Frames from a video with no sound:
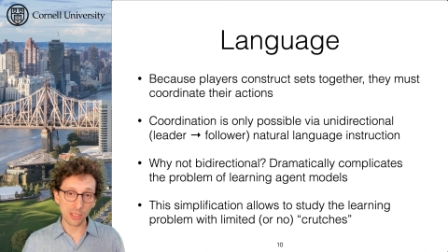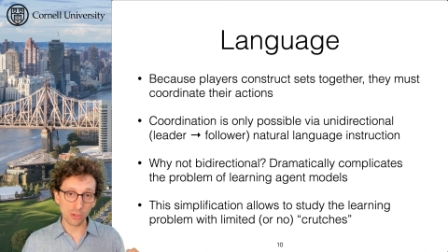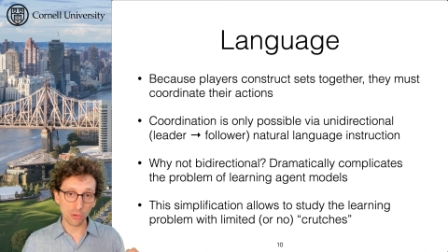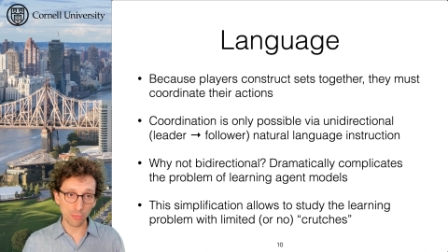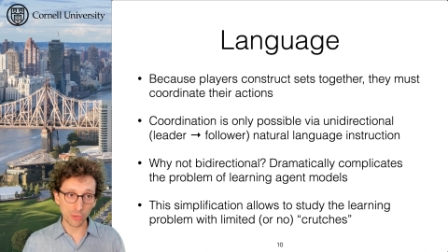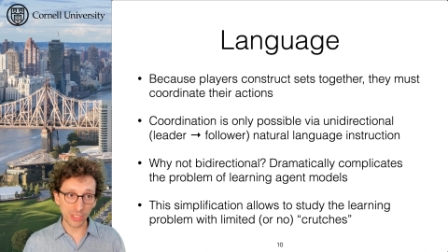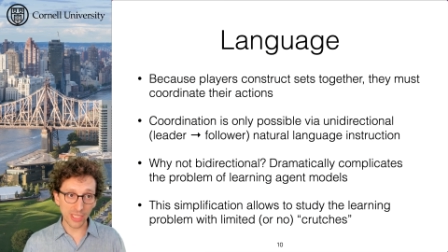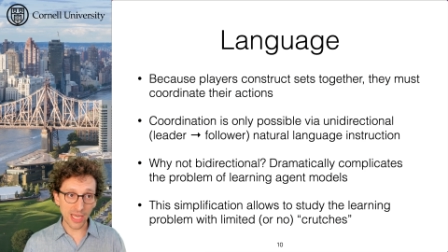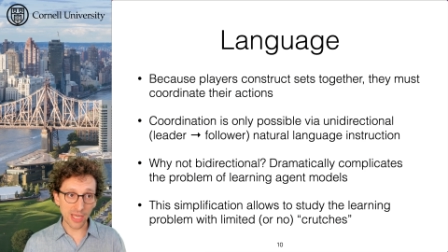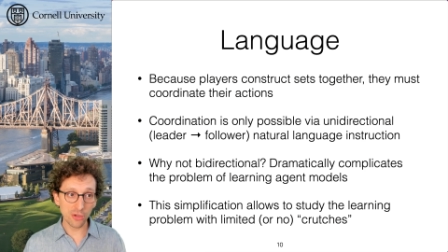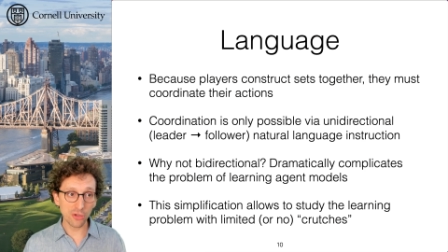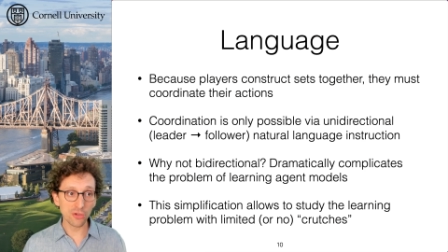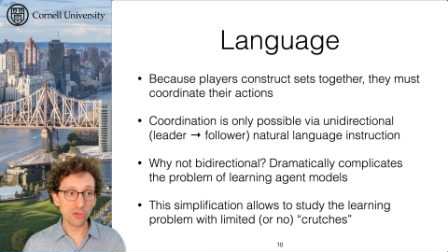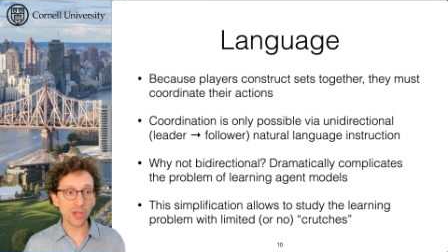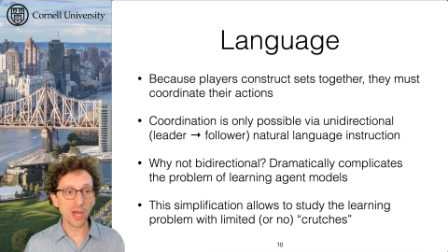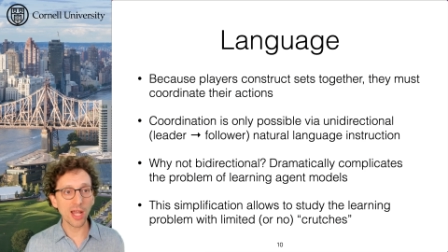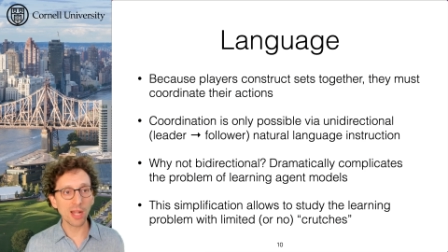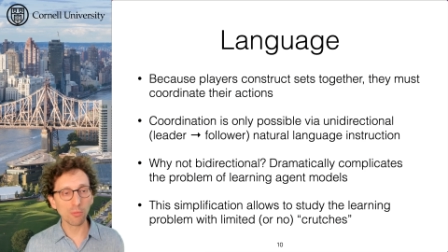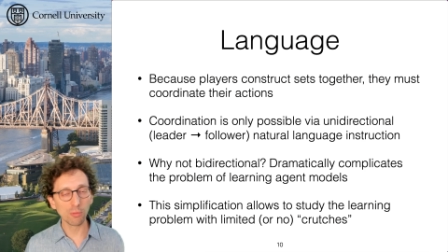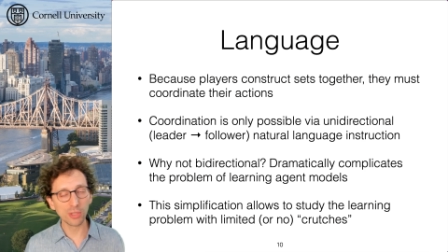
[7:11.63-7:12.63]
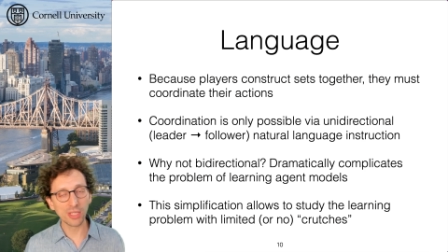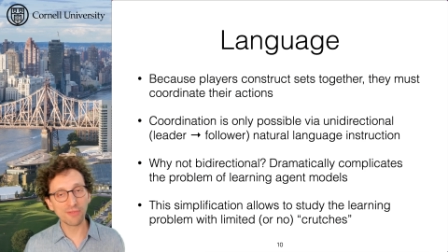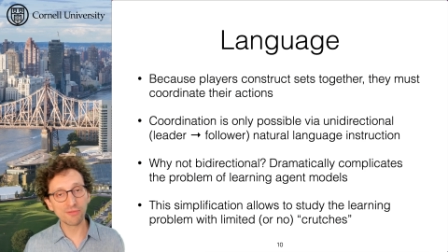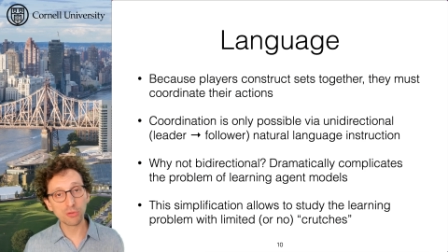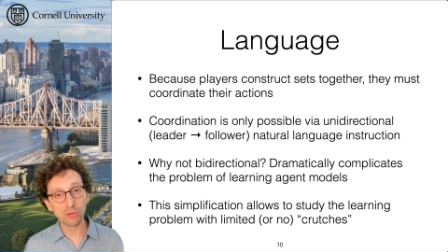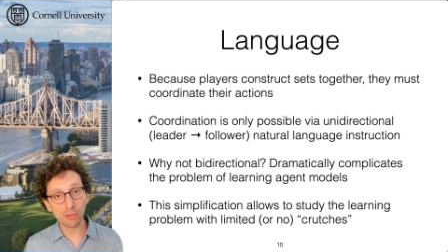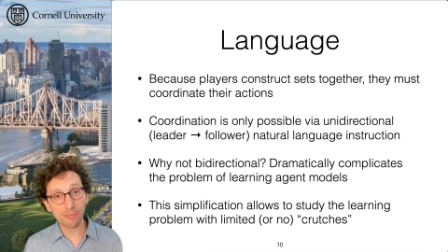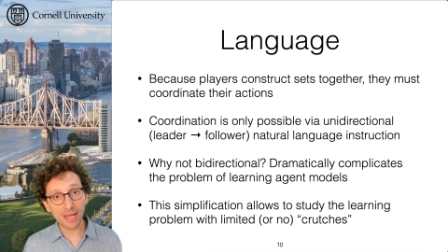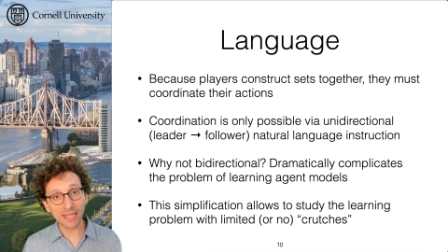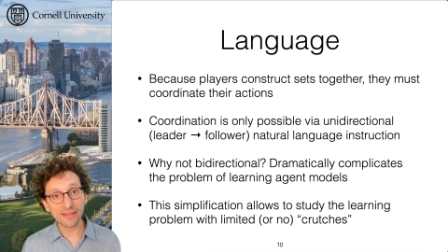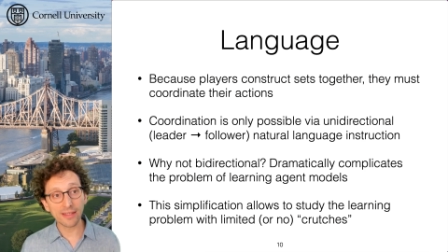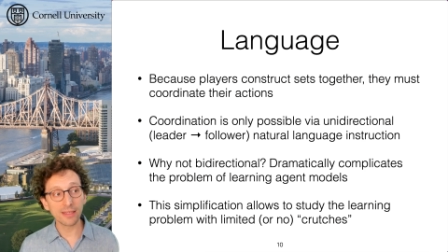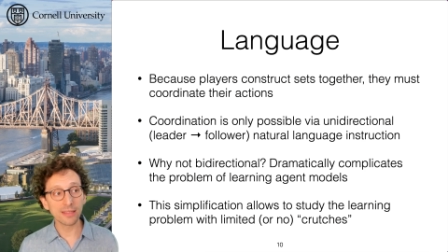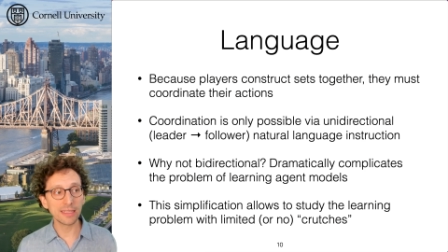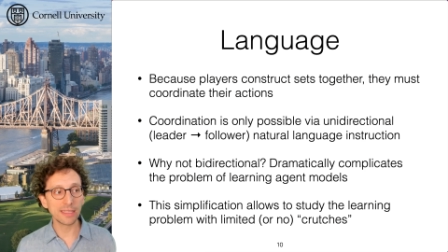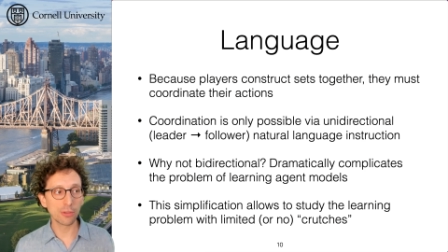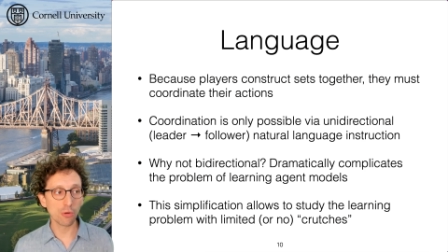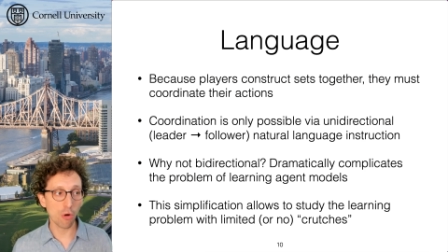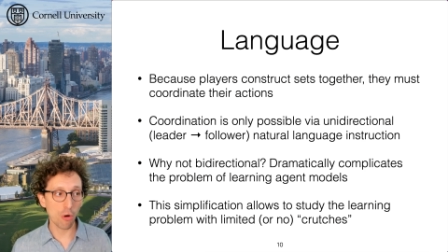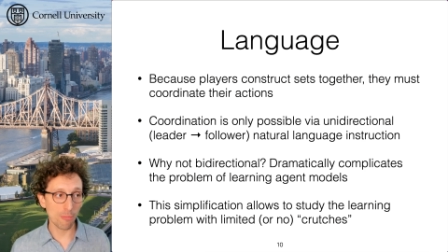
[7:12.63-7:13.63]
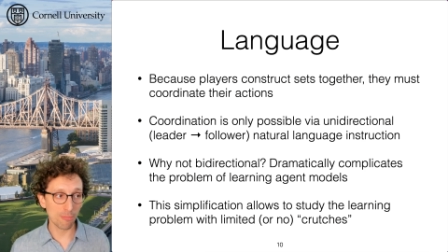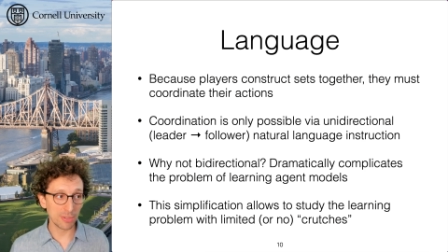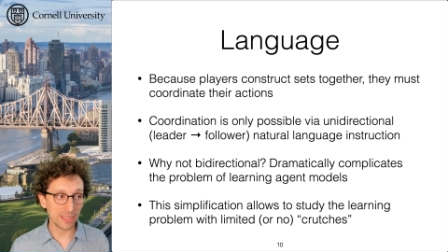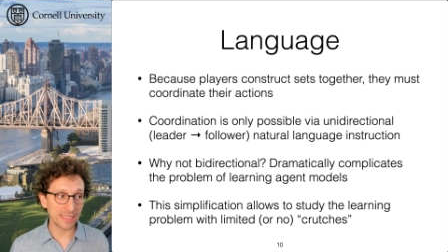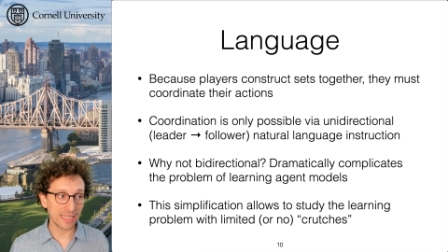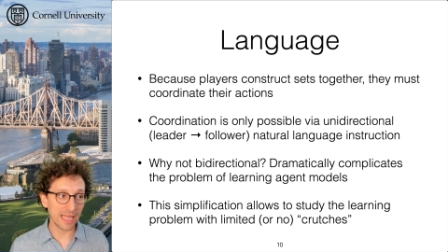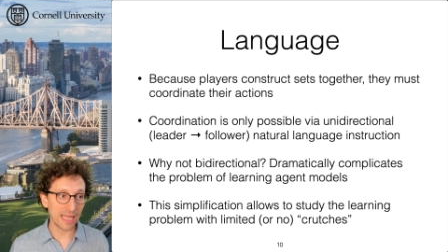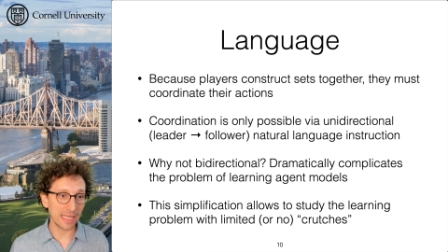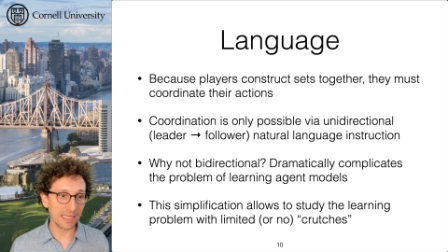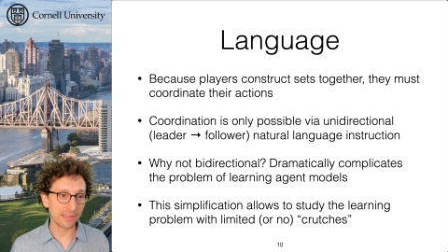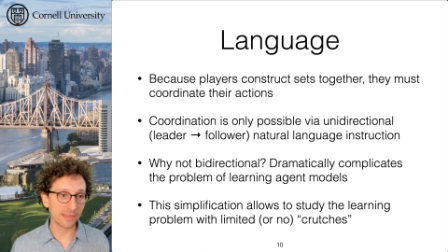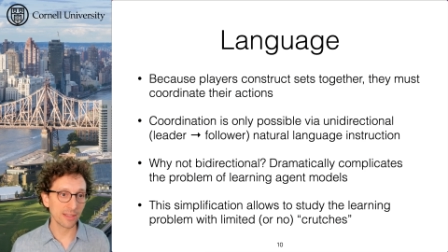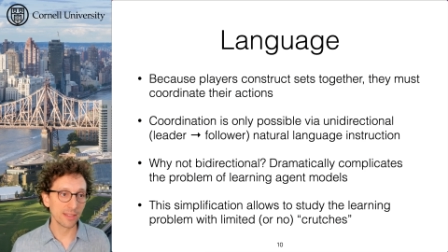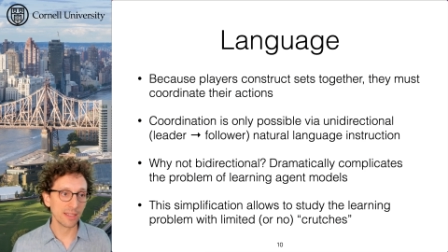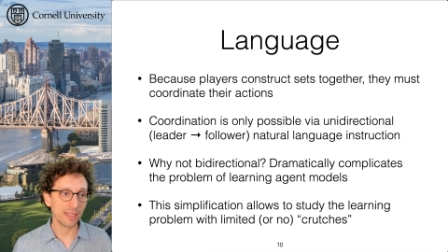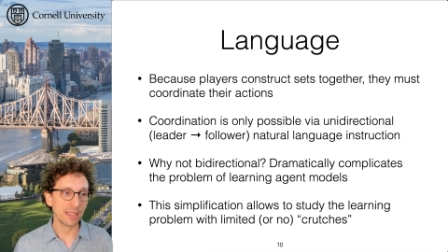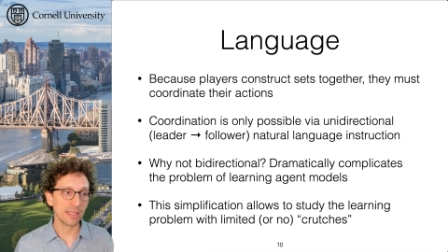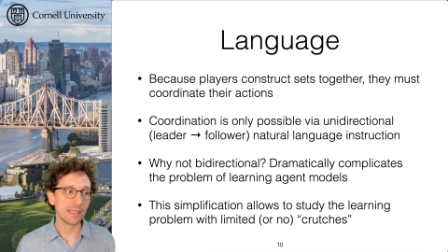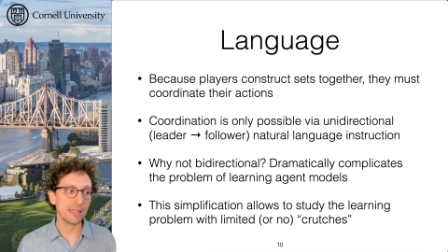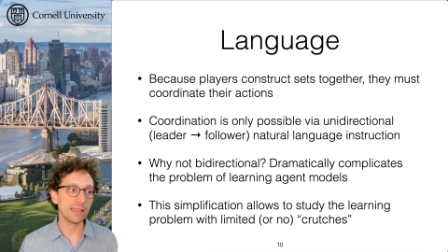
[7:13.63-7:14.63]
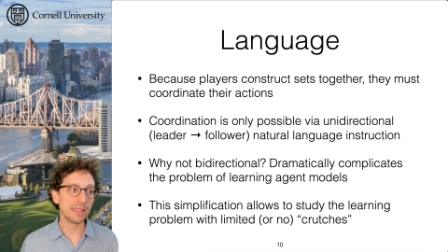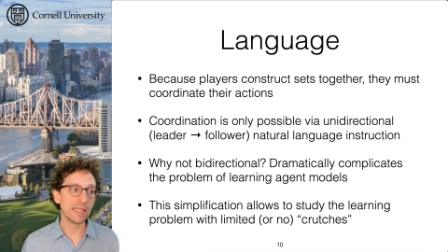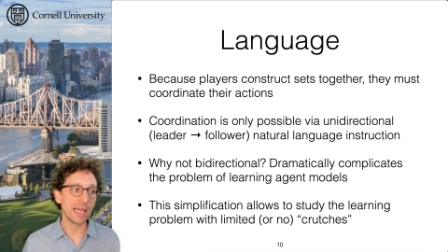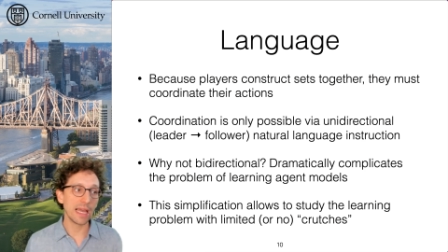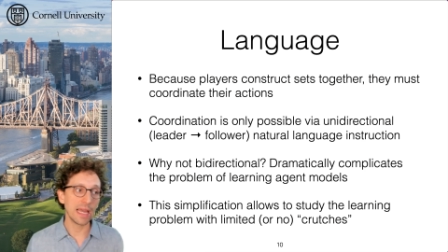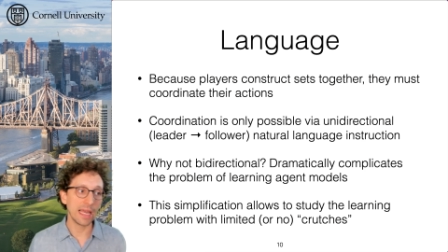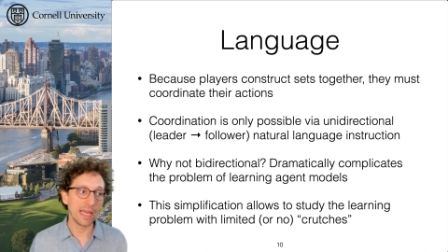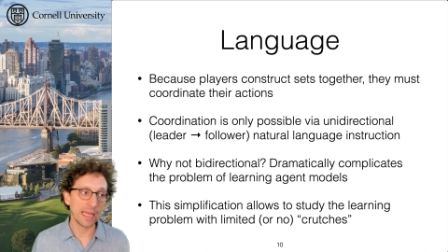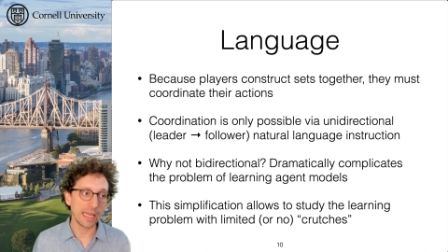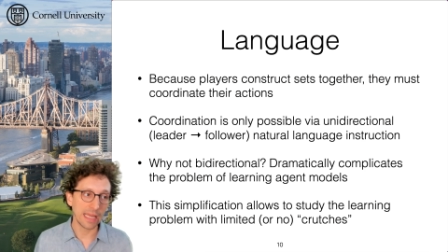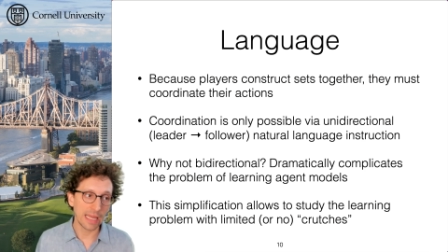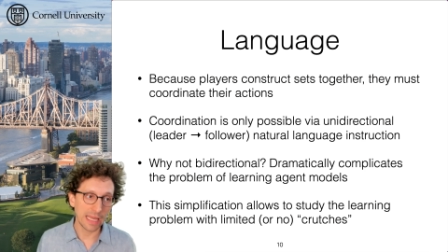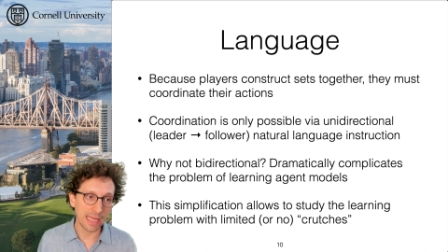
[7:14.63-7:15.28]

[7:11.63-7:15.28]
communication channel would have dramatically complicate the